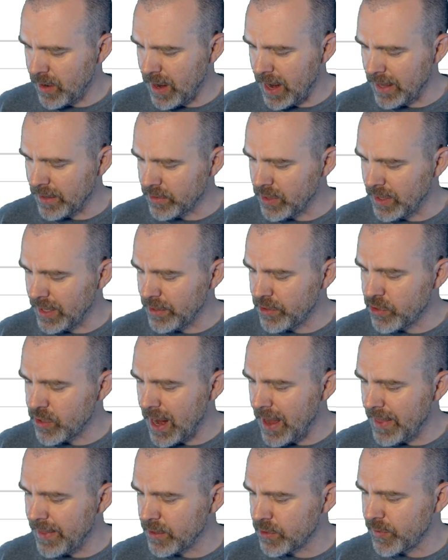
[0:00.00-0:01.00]
All right, so let's
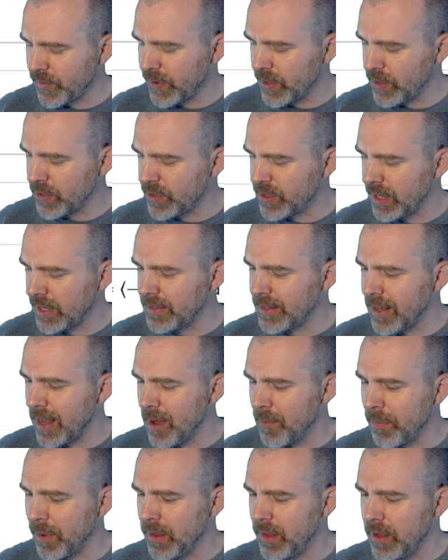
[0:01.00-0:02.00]
try this first
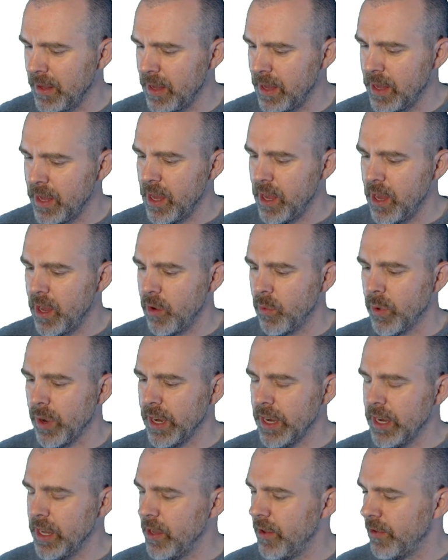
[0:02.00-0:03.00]
example.
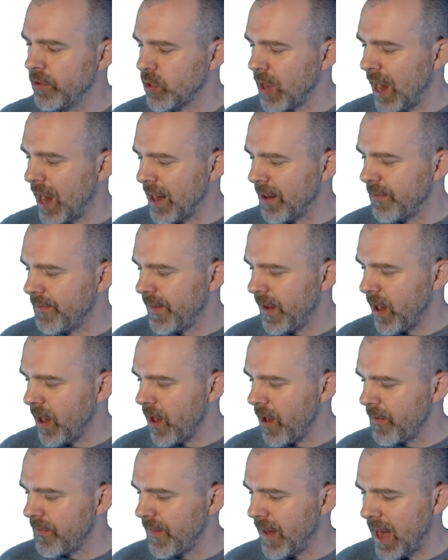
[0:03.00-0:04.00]
We're going to try to
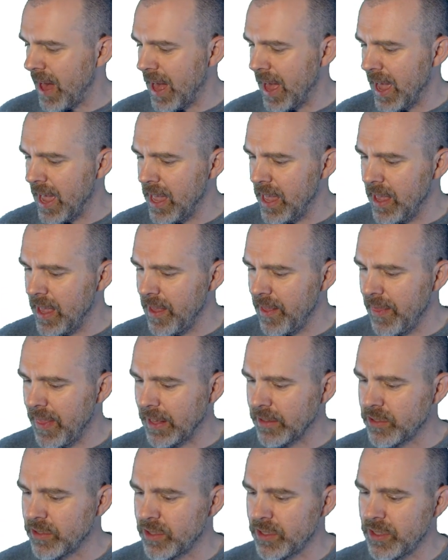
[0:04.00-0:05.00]
verify
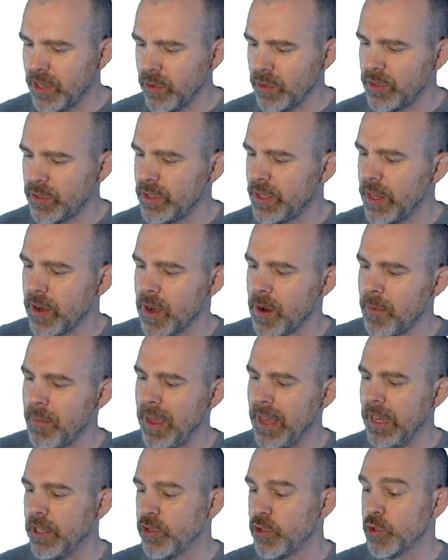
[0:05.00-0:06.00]
that Stokes' theorem
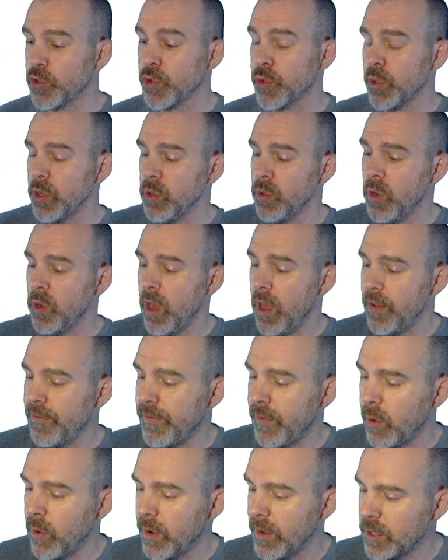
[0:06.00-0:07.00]
is true
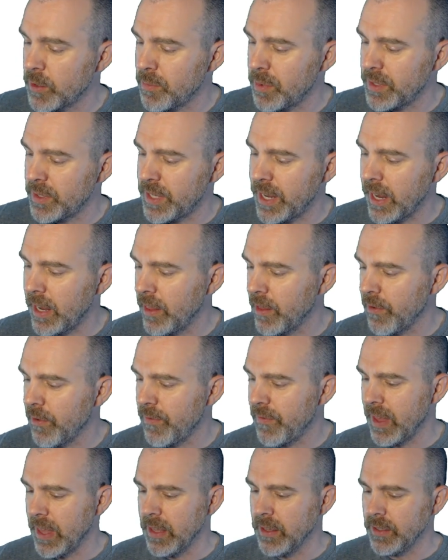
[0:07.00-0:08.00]
for this particular
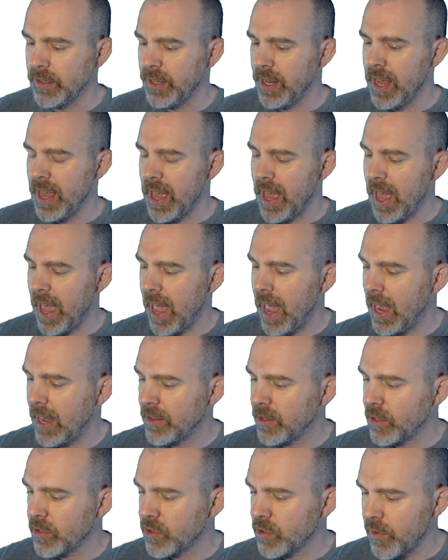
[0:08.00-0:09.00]
field
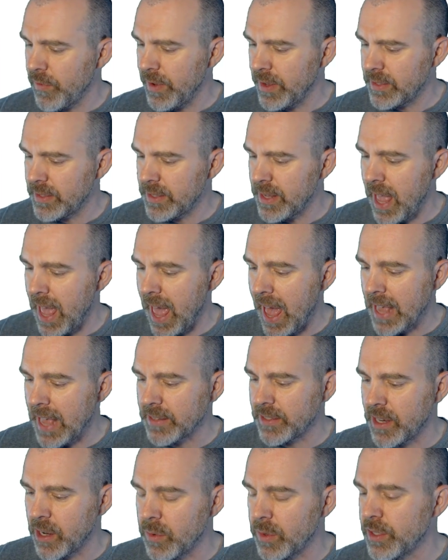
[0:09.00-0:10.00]
and the surface
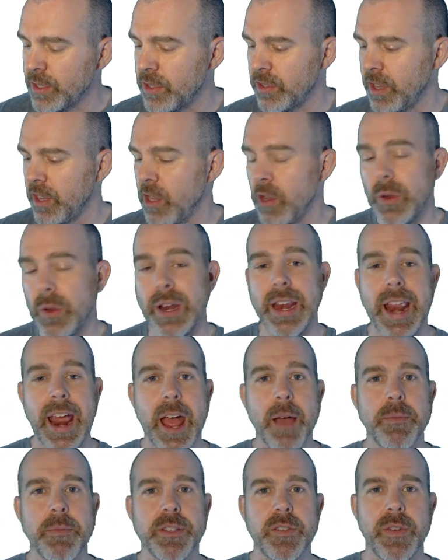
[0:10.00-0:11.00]
S here, which is the unit
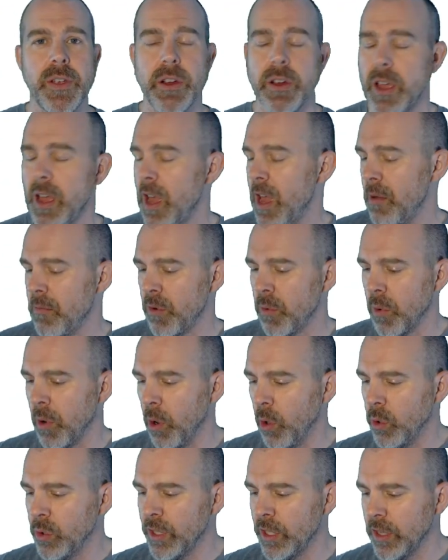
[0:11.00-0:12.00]
hemisphere, but
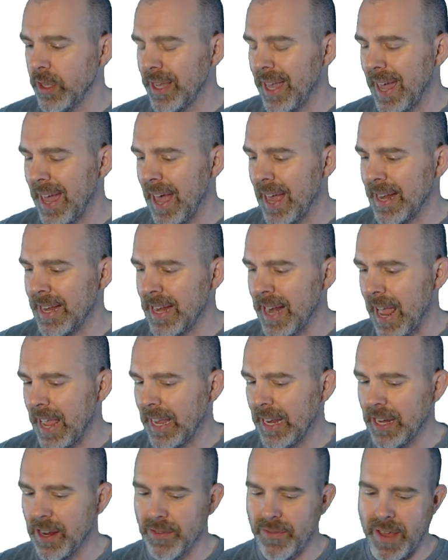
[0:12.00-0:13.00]
we're only looking at
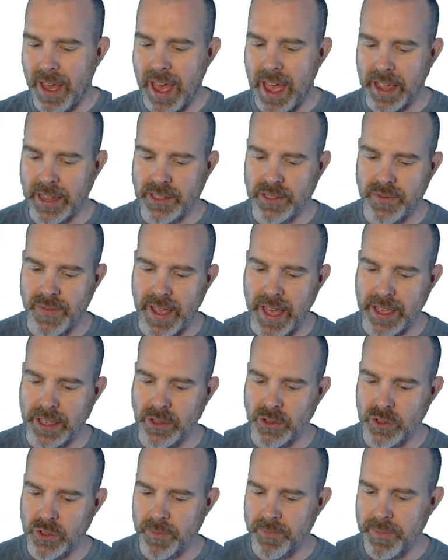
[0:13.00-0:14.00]
negative x
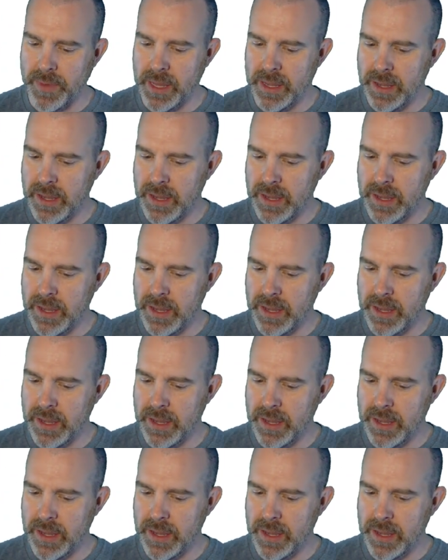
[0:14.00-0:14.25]
values.